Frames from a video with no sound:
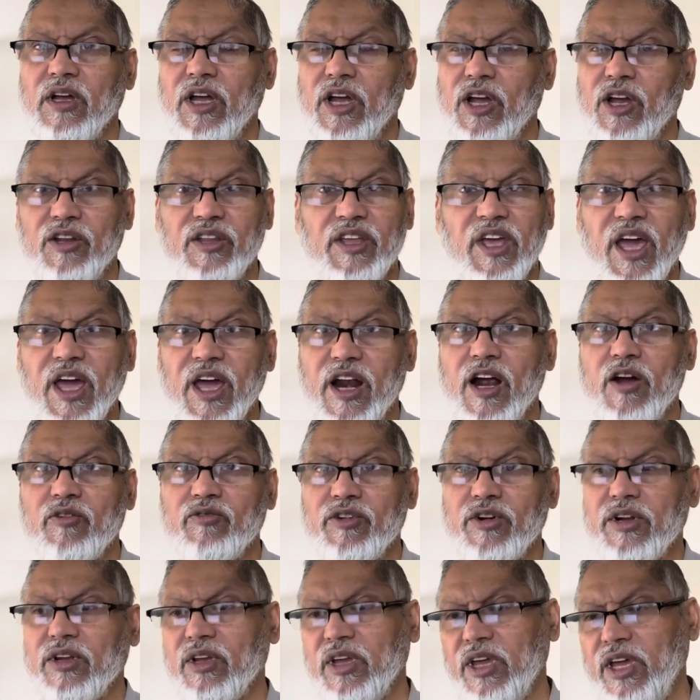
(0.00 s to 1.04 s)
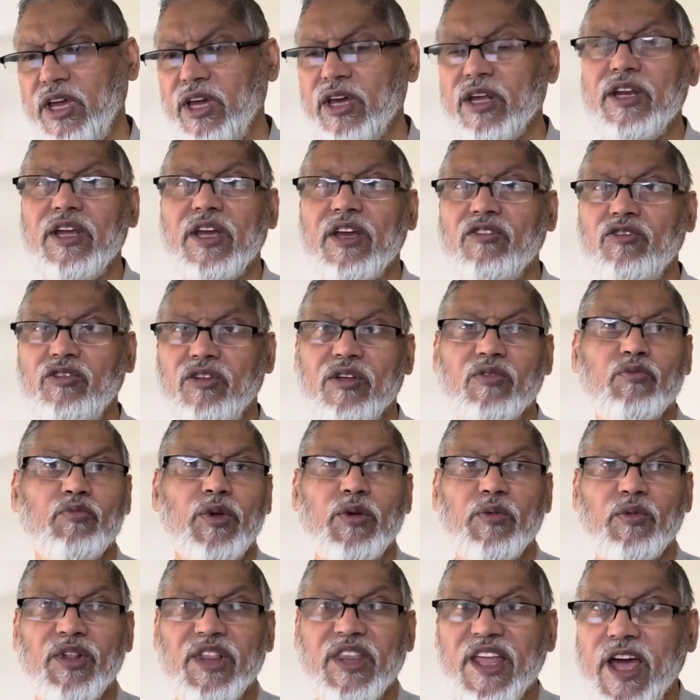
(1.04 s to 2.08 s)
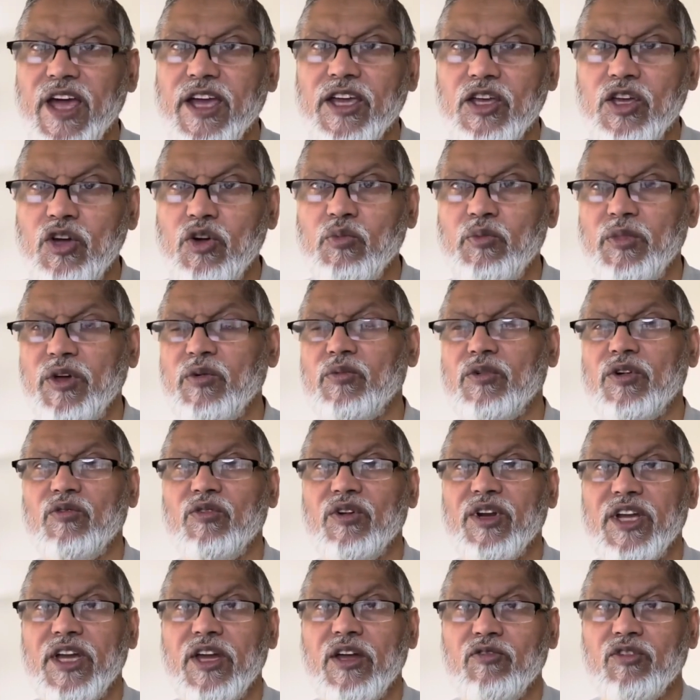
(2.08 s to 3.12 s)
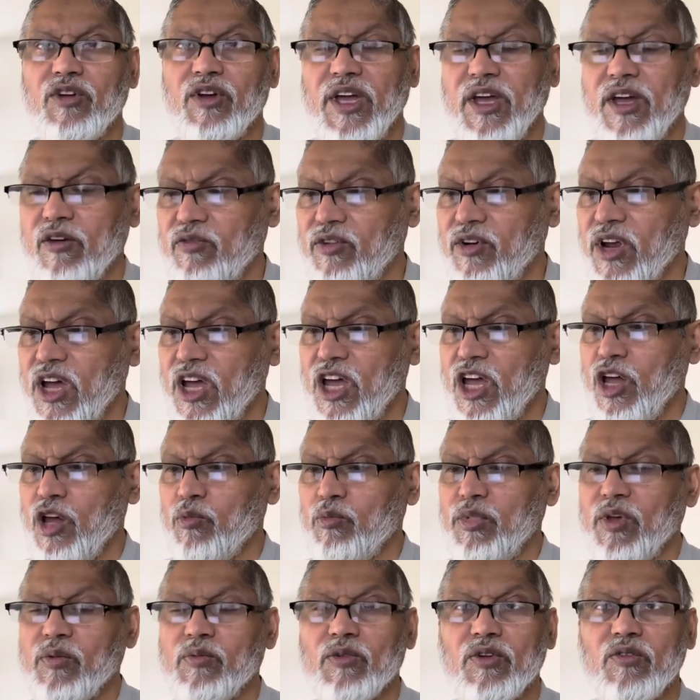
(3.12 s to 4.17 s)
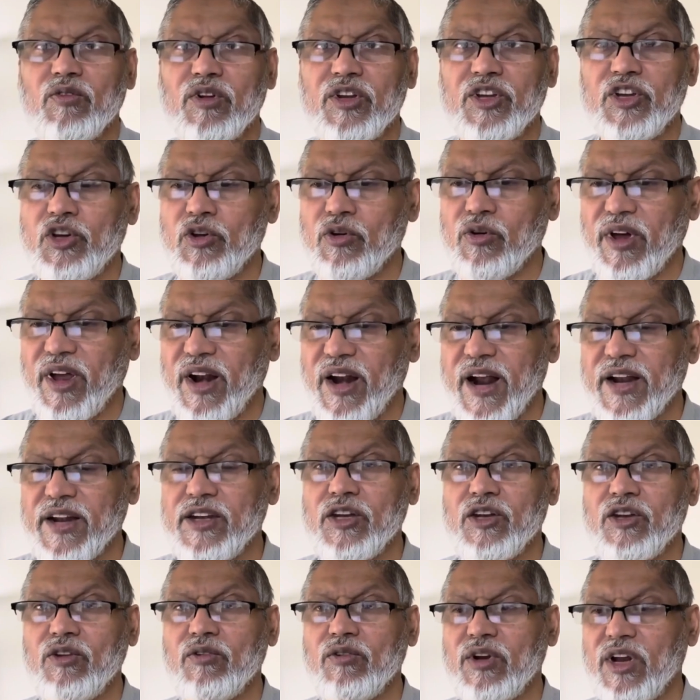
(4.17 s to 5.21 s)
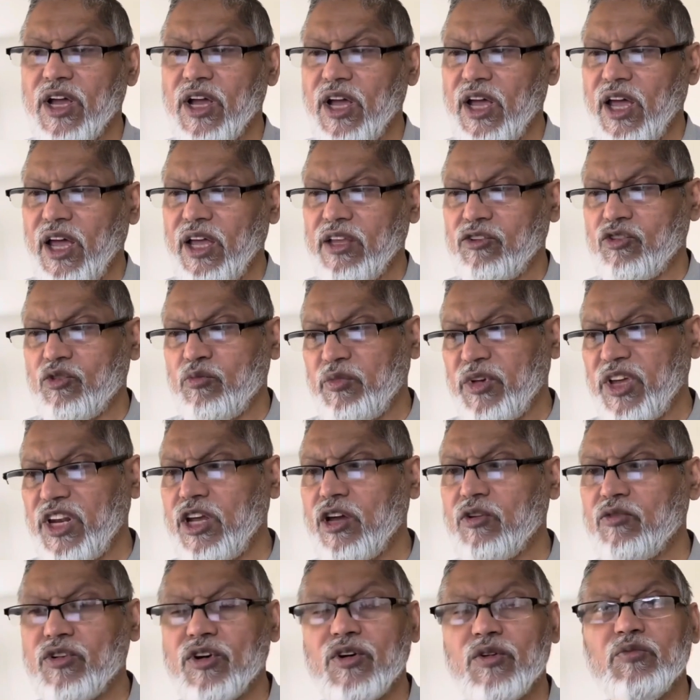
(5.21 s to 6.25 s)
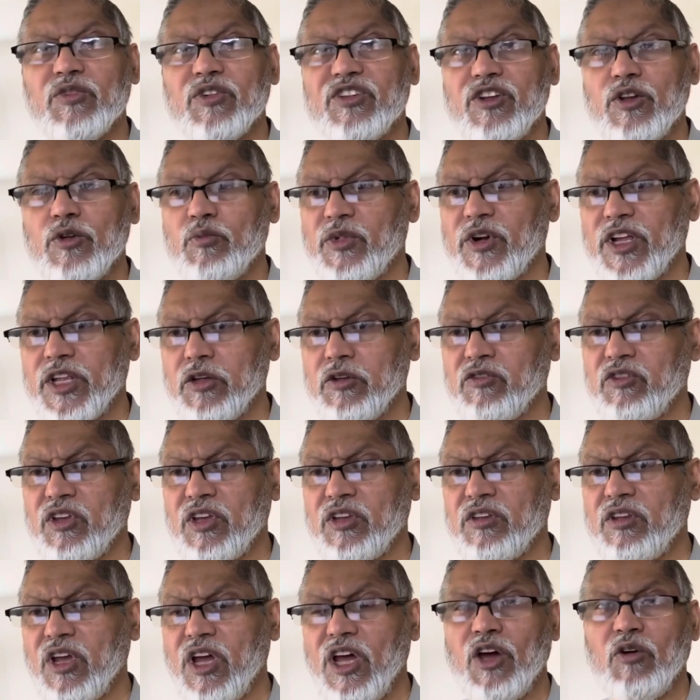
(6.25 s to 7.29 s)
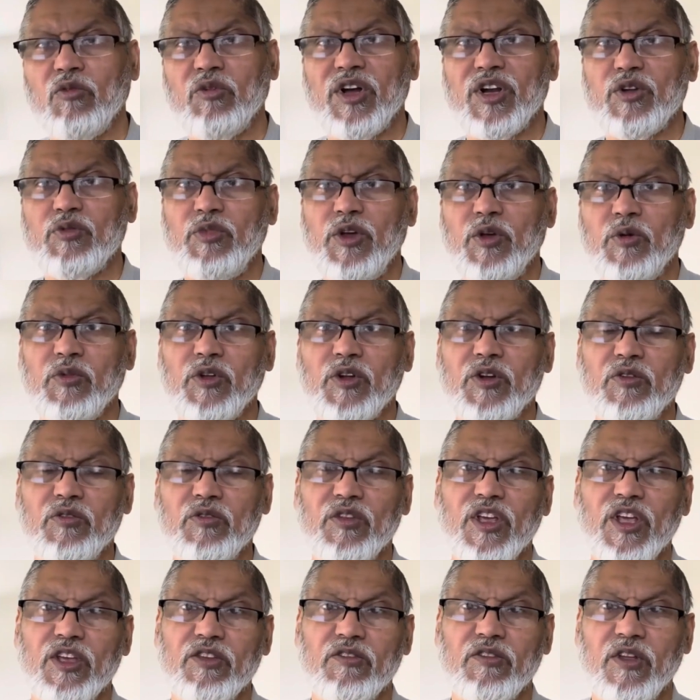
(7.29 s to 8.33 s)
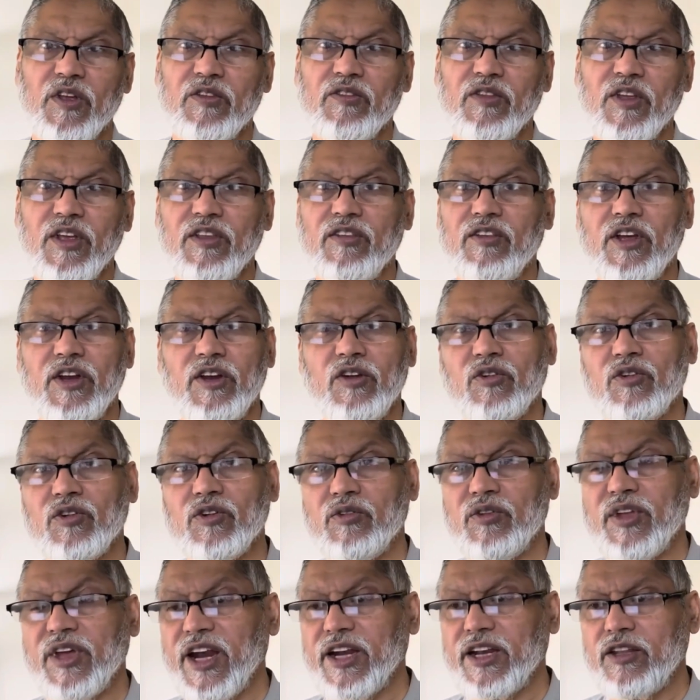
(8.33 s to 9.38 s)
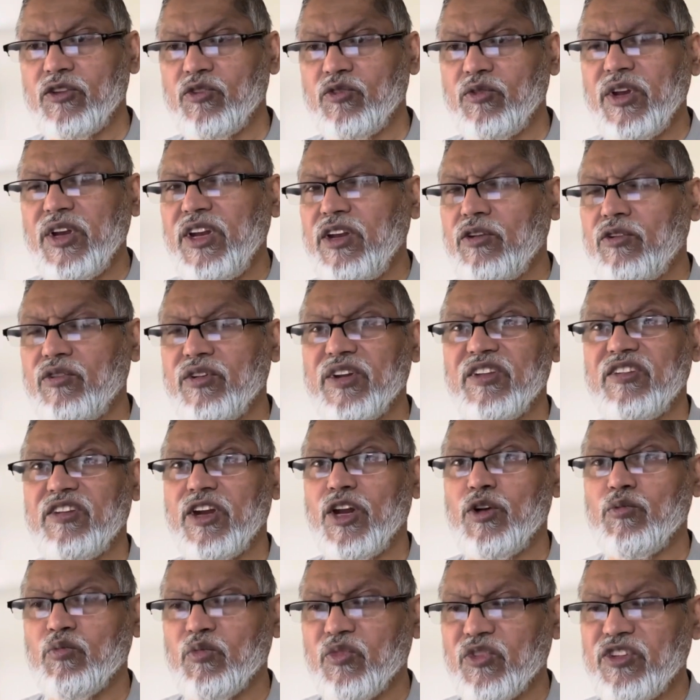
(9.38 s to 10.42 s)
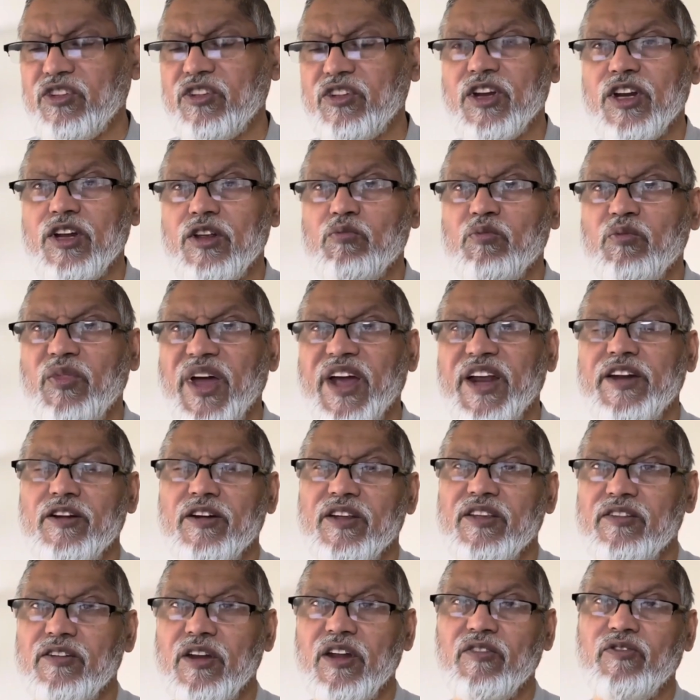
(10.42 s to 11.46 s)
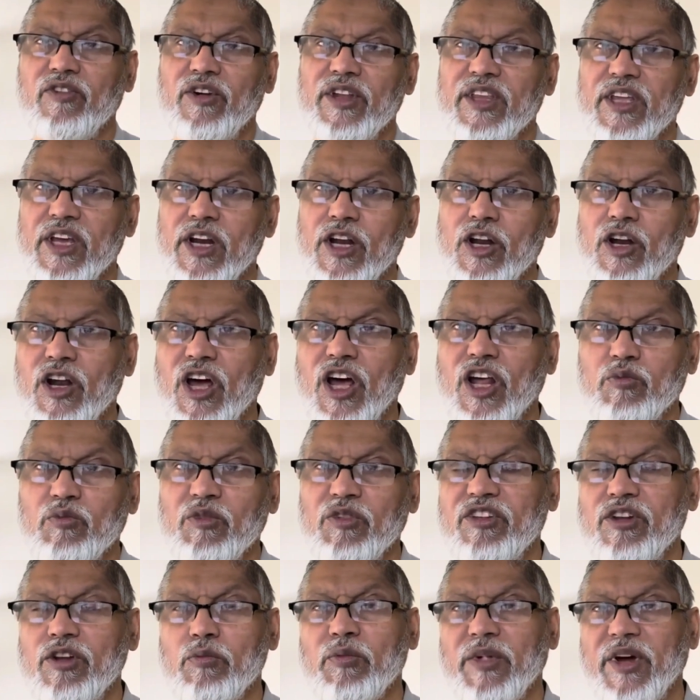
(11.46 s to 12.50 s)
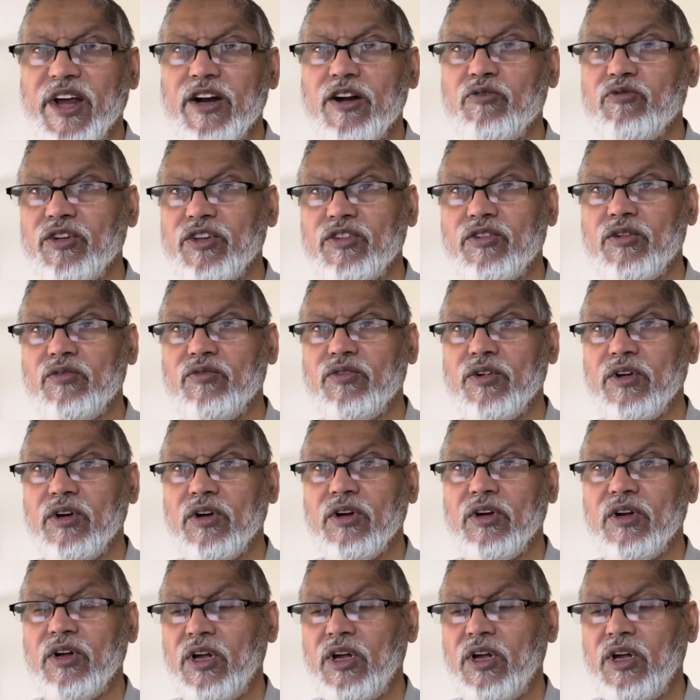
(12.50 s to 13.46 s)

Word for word: and the hereafter. Here, yes, people thank you, people will give you gift, people will show gratitude. So many of our Muslim brothers says, well, people do this, this, this, they don't do that. So you need to understand Muslim matter is different than a non-Muslim matter, first of all.